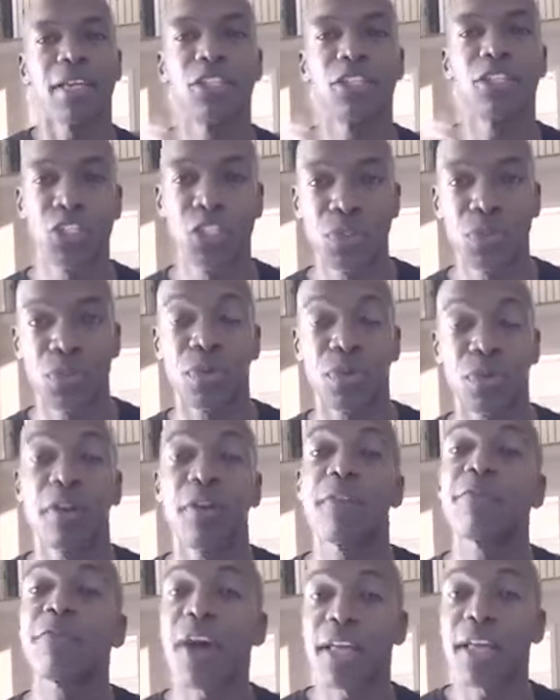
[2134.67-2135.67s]
June,
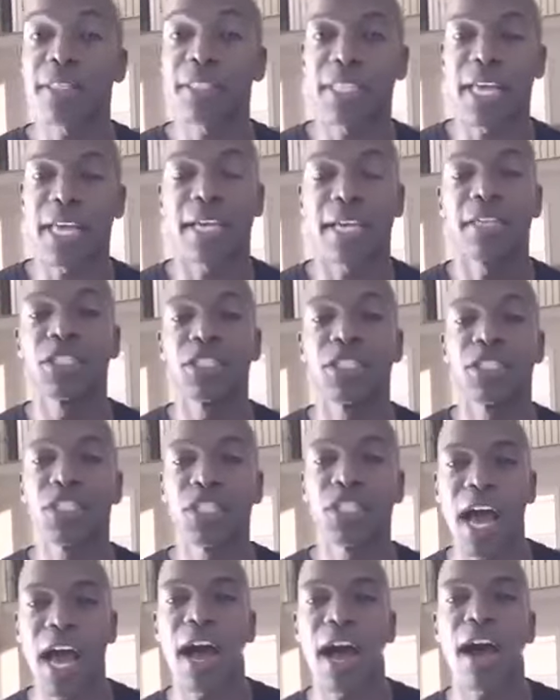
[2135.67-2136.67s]
Father's Day.
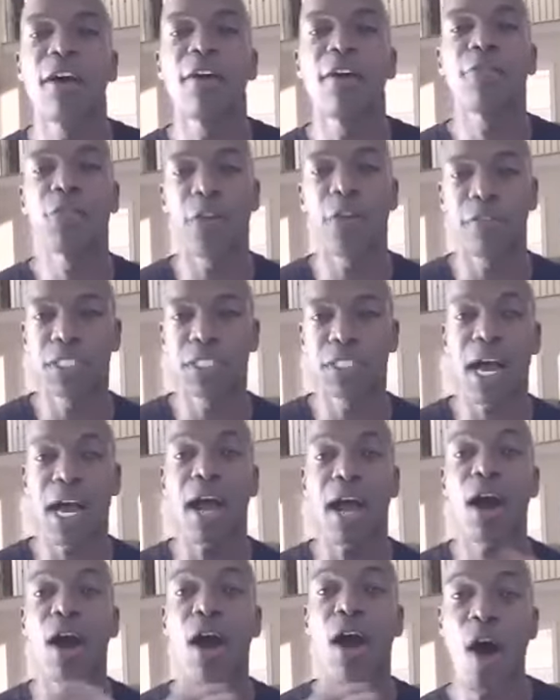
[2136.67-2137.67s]
July, 4th of
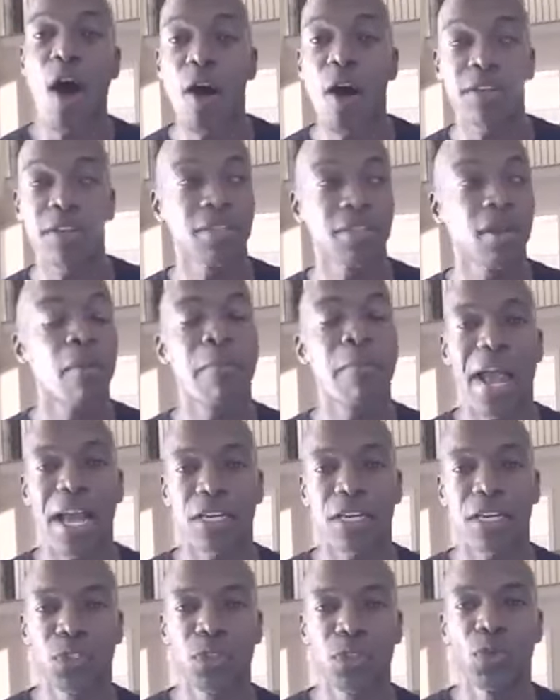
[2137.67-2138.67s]
July. August, back to
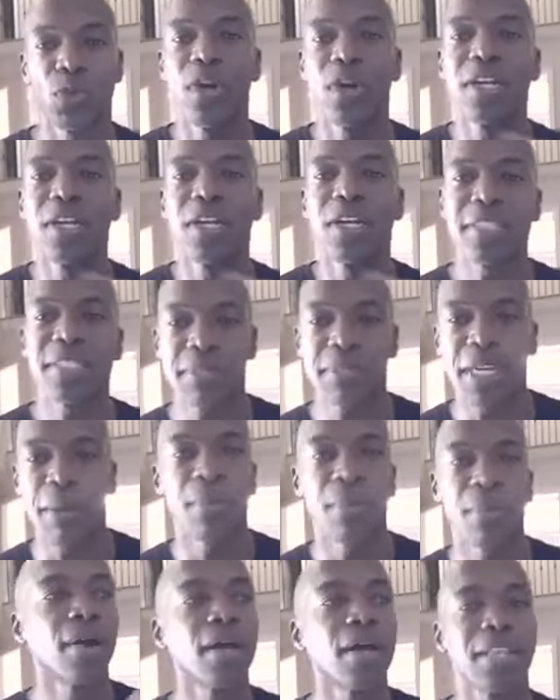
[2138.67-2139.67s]
school.
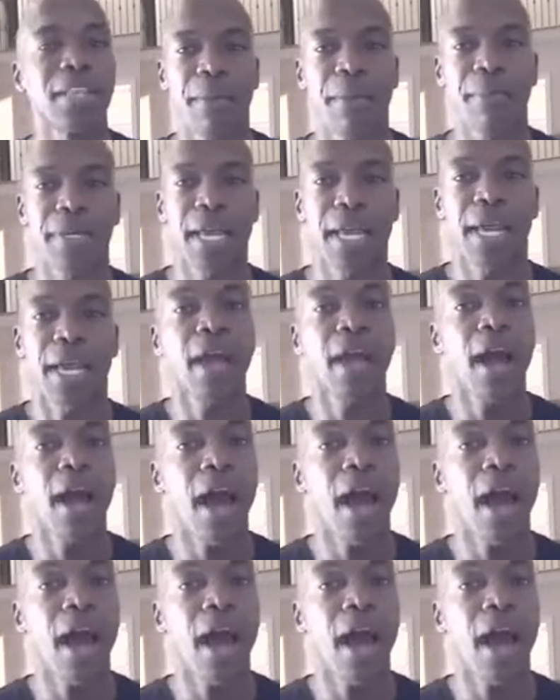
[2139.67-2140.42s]
September, Labor Day.